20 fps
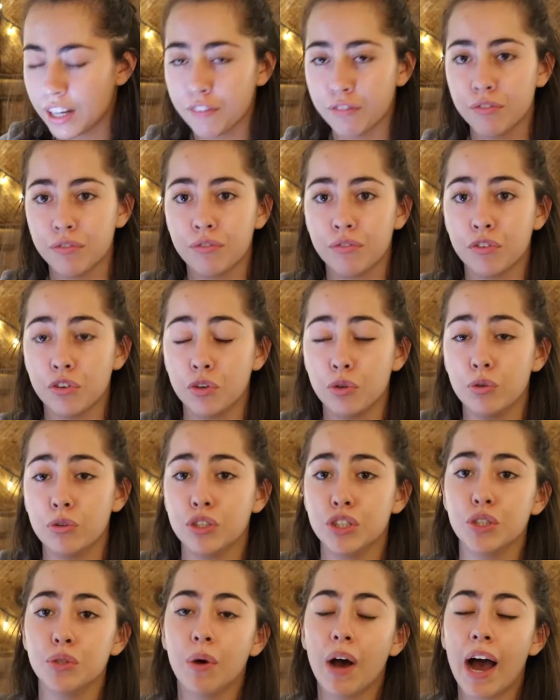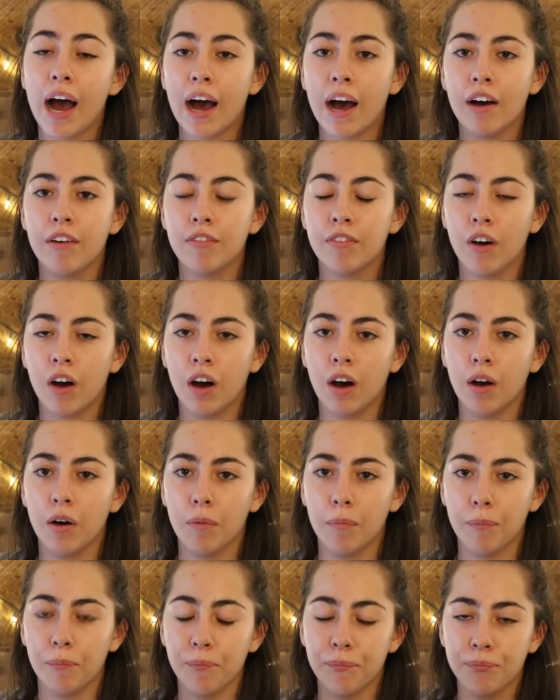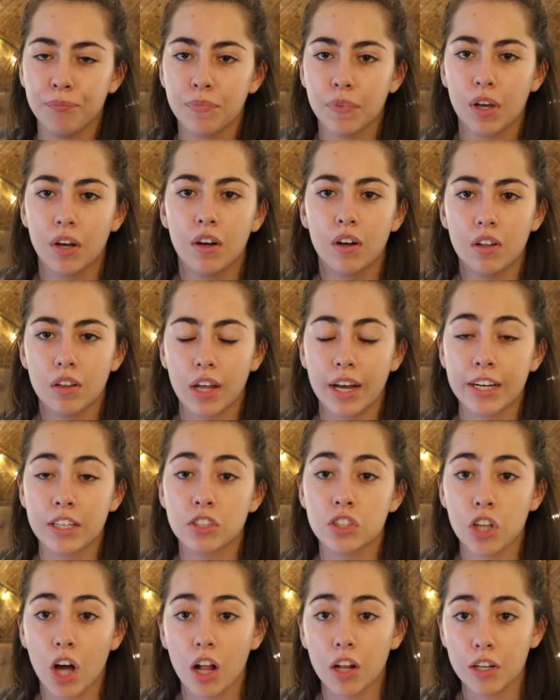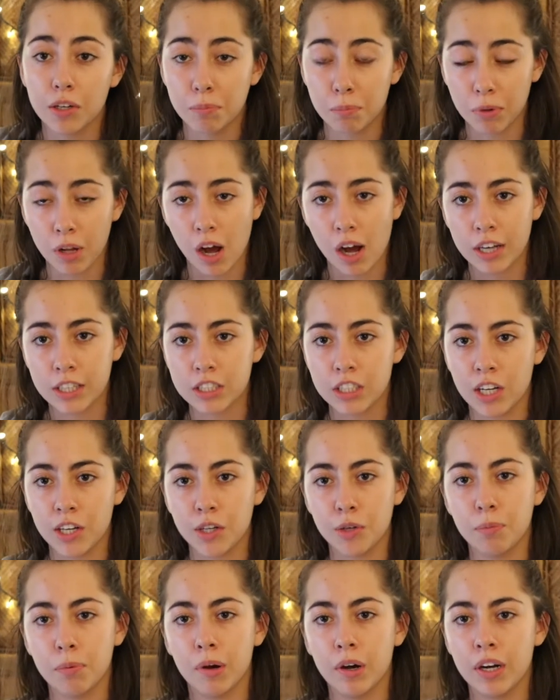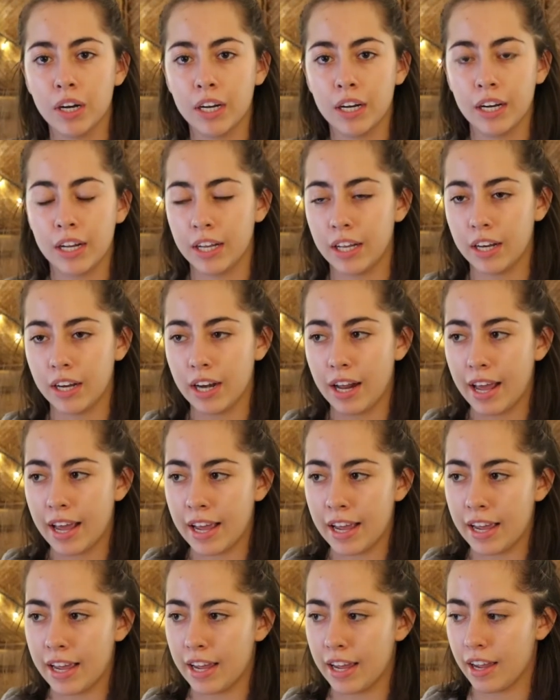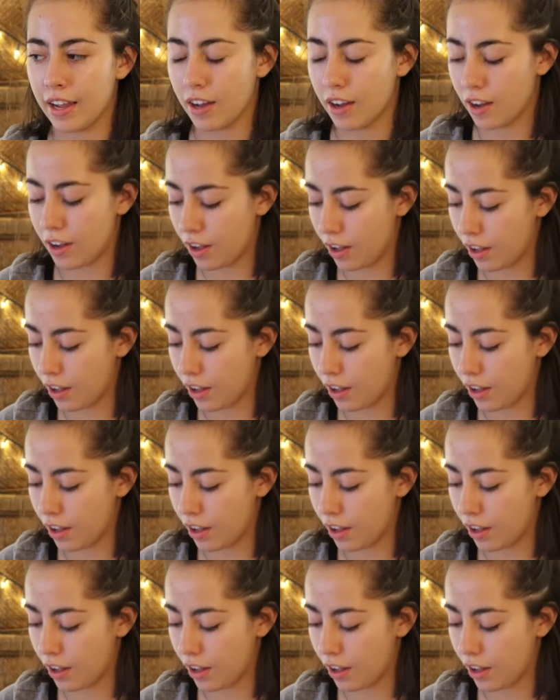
if you do have like solid blocks and you put it in a